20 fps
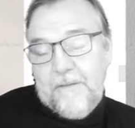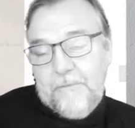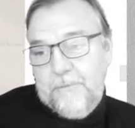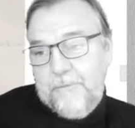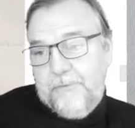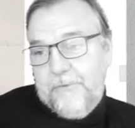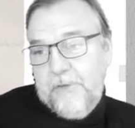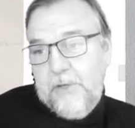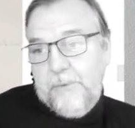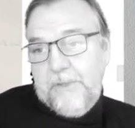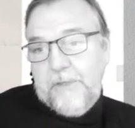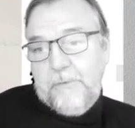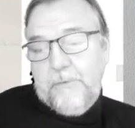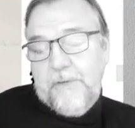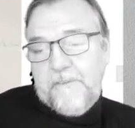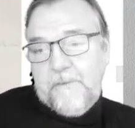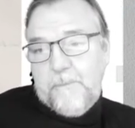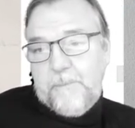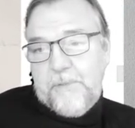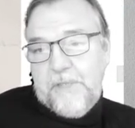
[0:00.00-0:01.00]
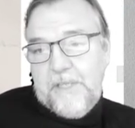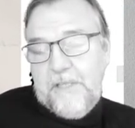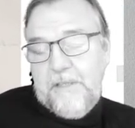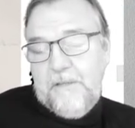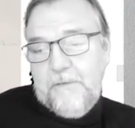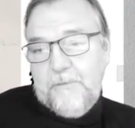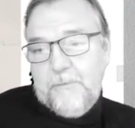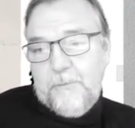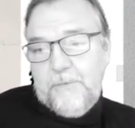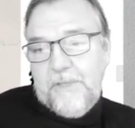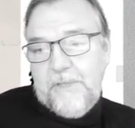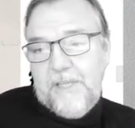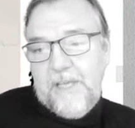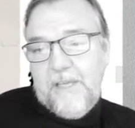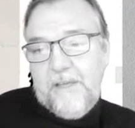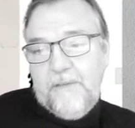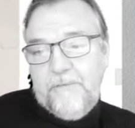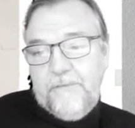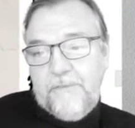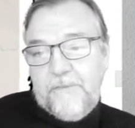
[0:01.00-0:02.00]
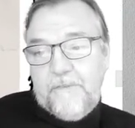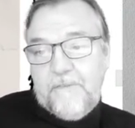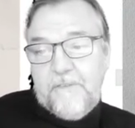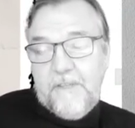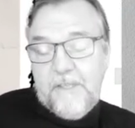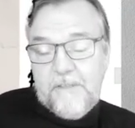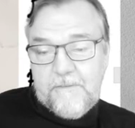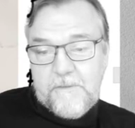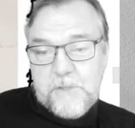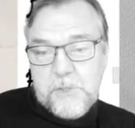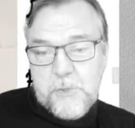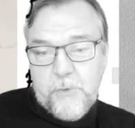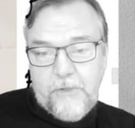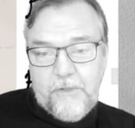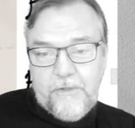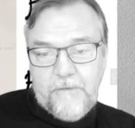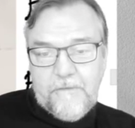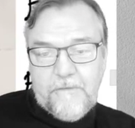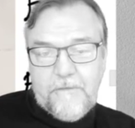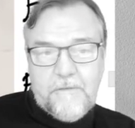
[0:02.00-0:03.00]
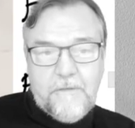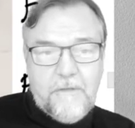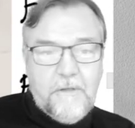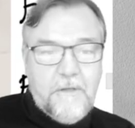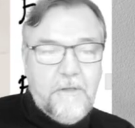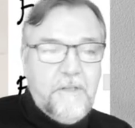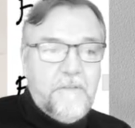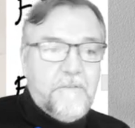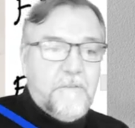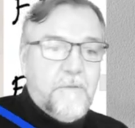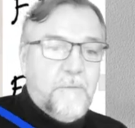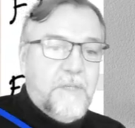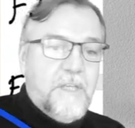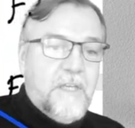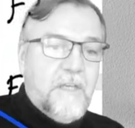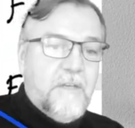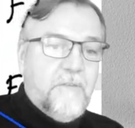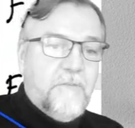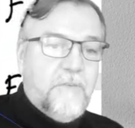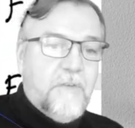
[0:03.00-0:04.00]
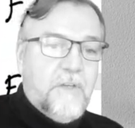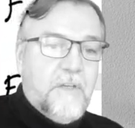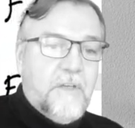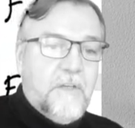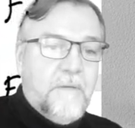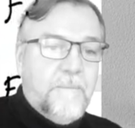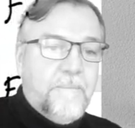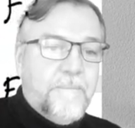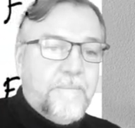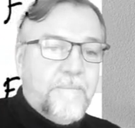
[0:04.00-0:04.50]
following the recipe, we have 6 joints, all right? So we have 2